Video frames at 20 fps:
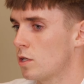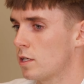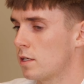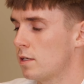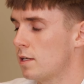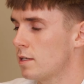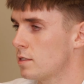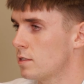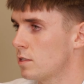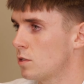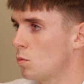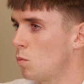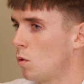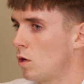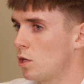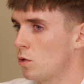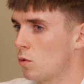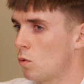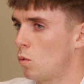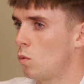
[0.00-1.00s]
Like, listen to
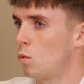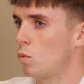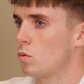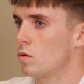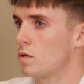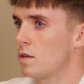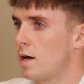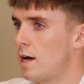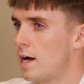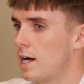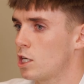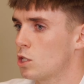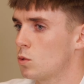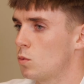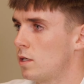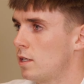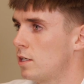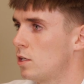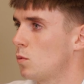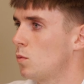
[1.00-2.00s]
what your own
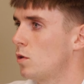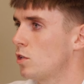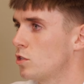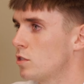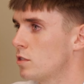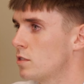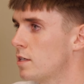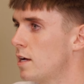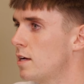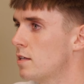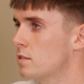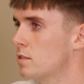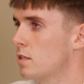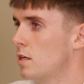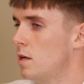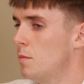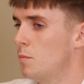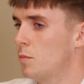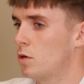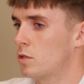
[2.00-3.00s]
actual intuition says,
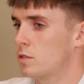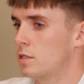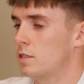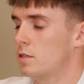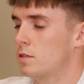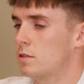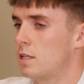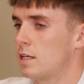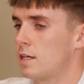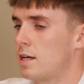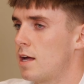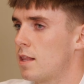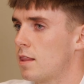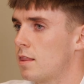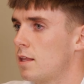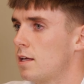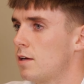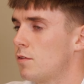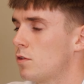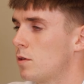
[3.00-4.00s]
because they
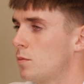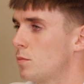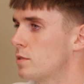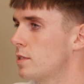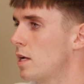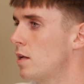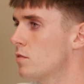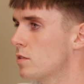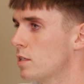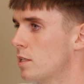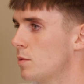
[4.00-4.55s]
can't think for themselves